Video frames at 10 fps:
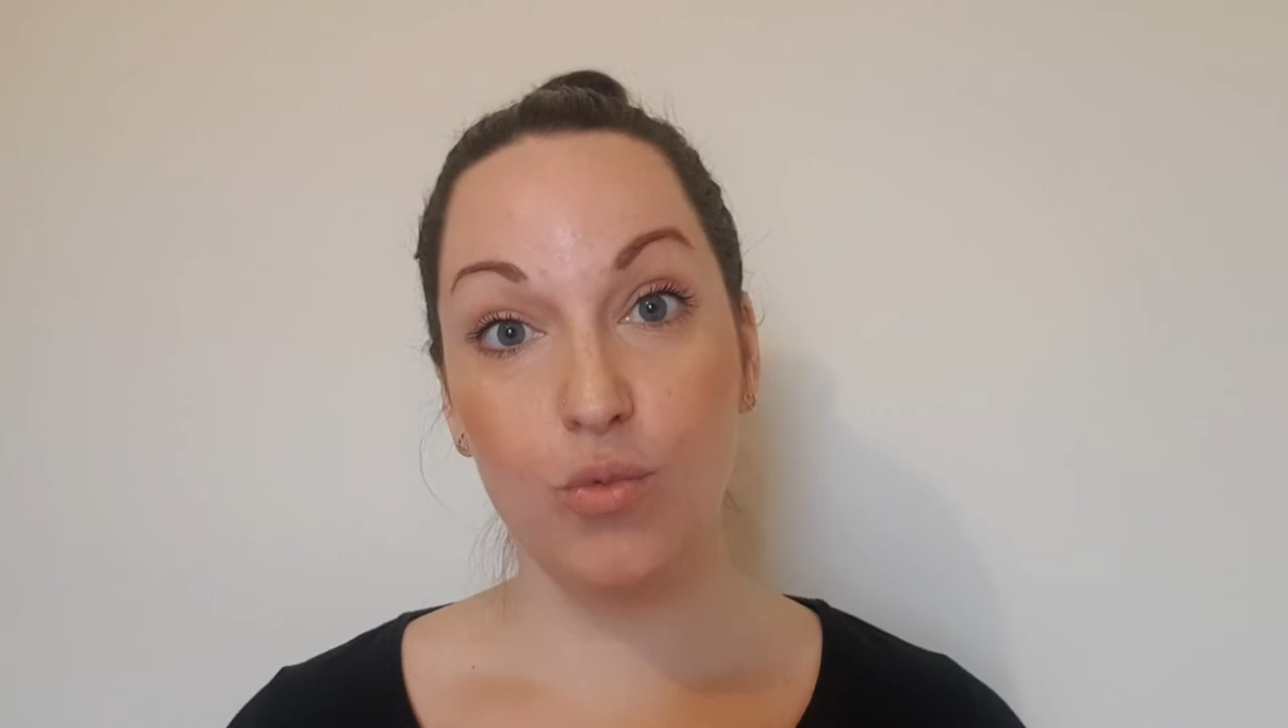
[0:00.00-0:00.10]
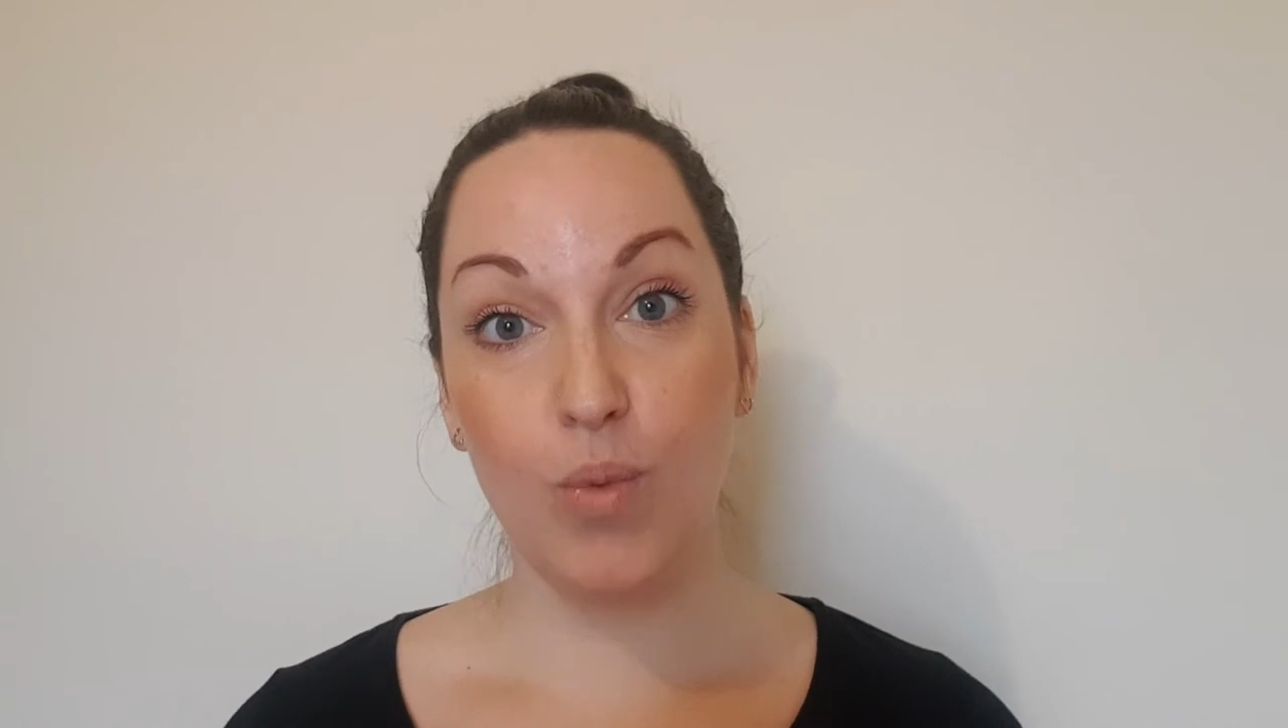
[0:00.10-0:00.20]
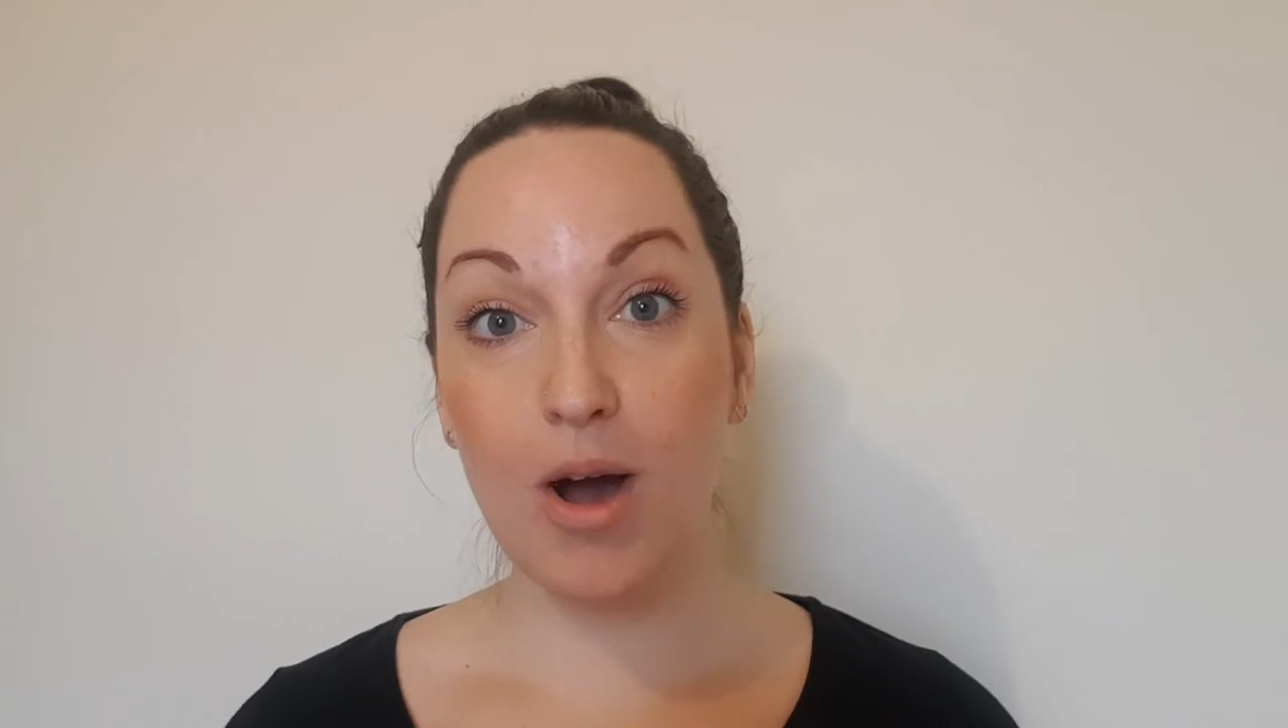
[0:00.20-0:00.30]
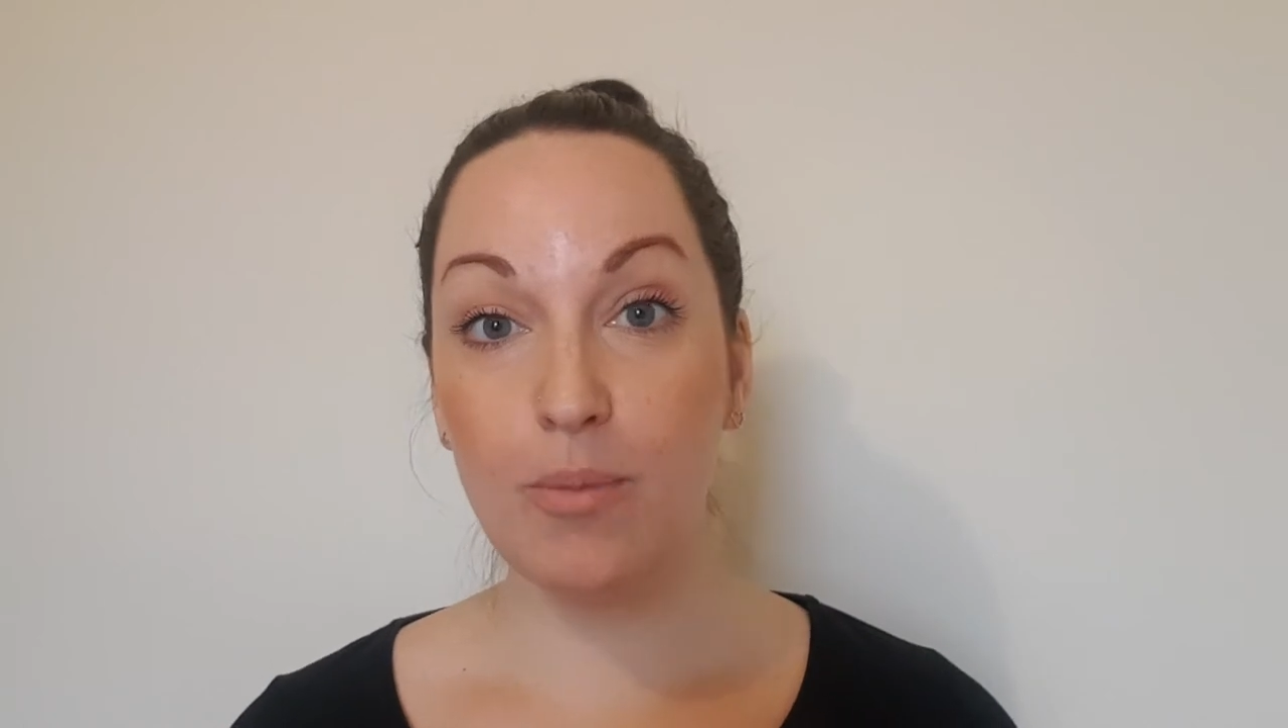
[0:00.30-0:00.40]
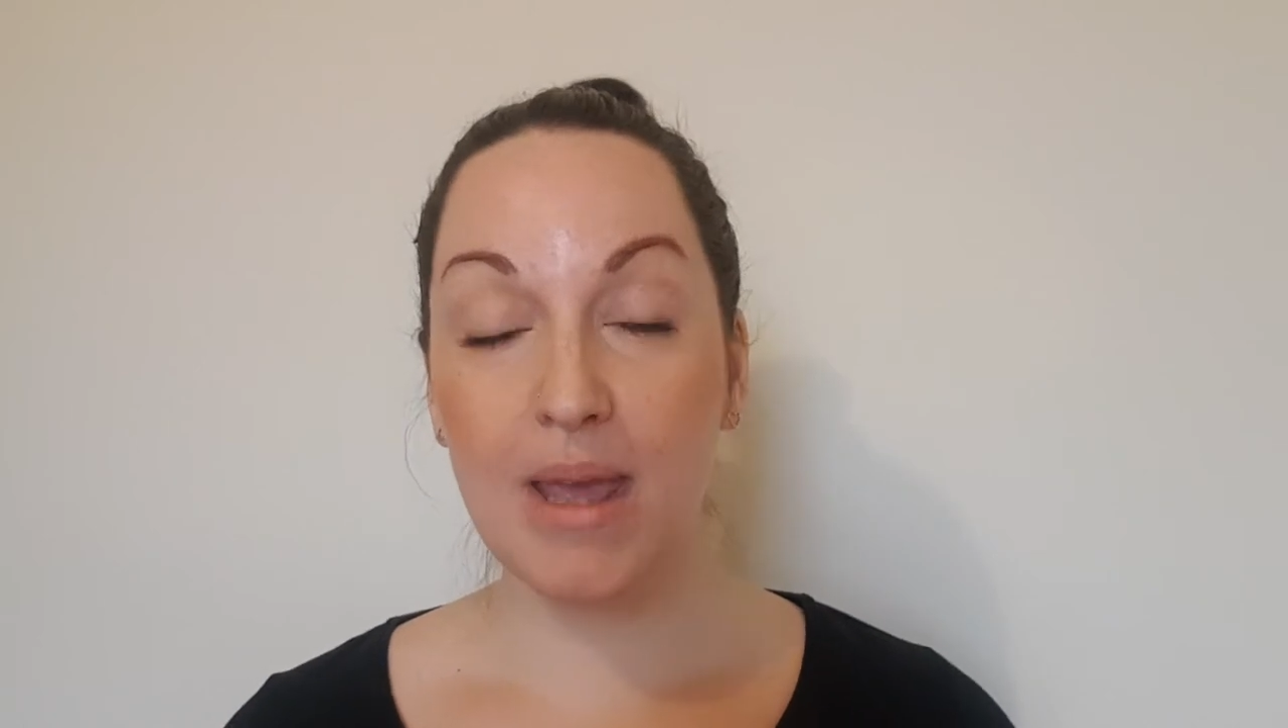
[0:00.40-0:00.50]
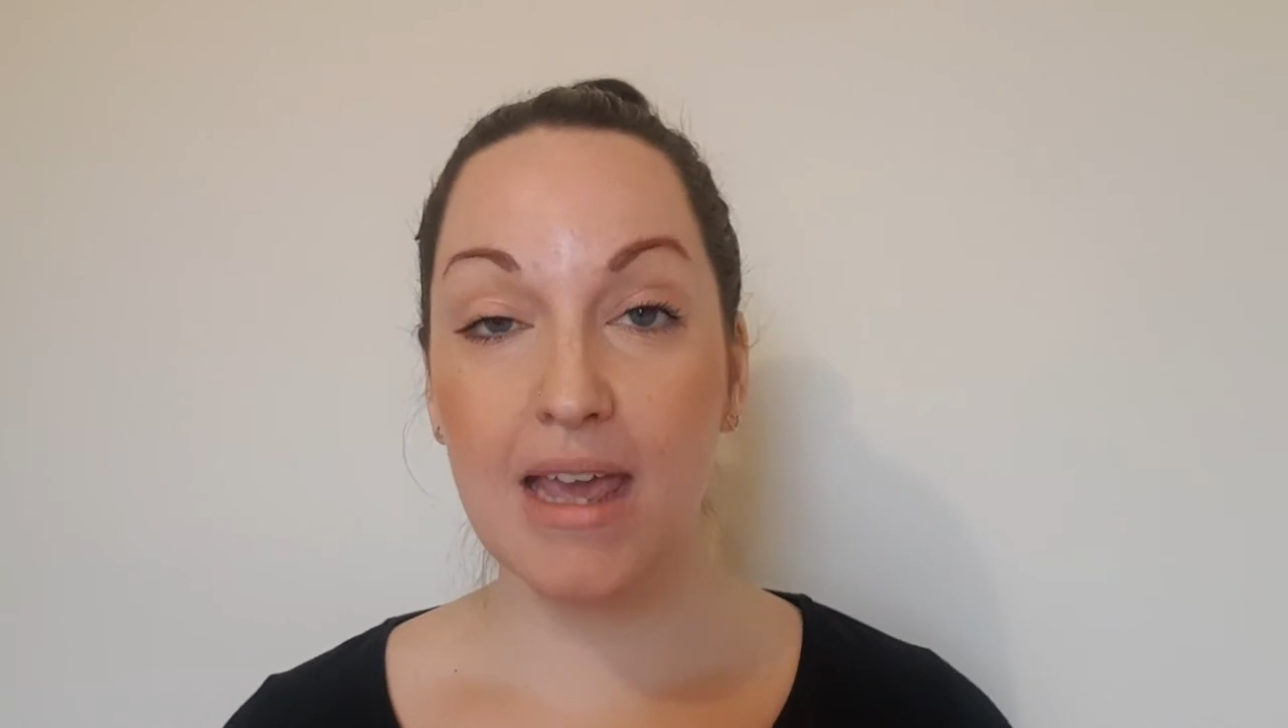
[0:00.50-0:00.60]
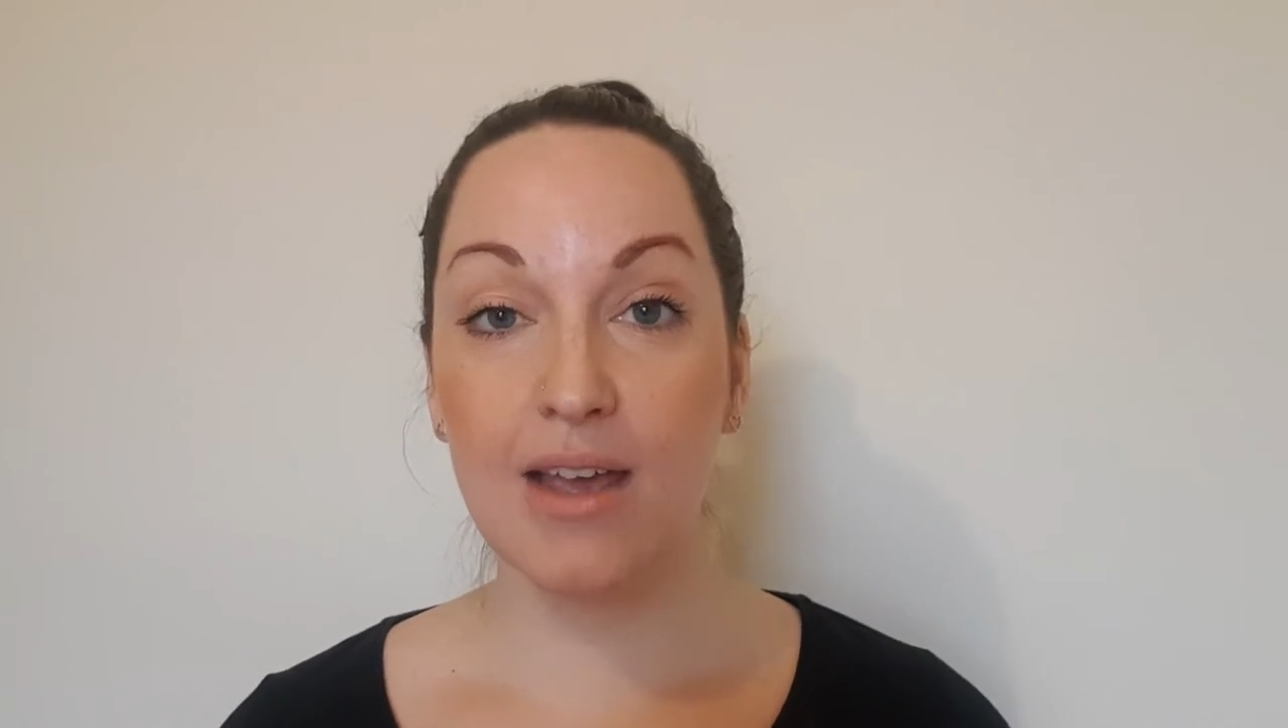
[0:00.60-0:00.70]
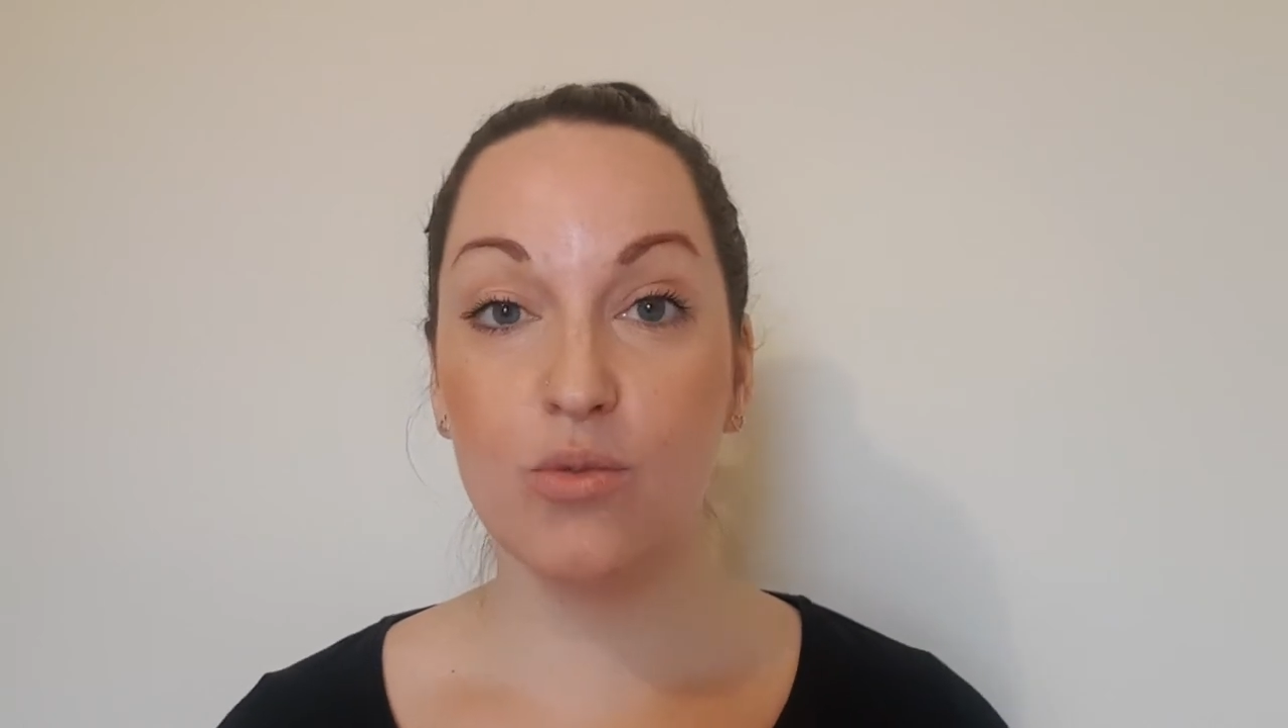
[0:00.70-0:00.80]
on well-being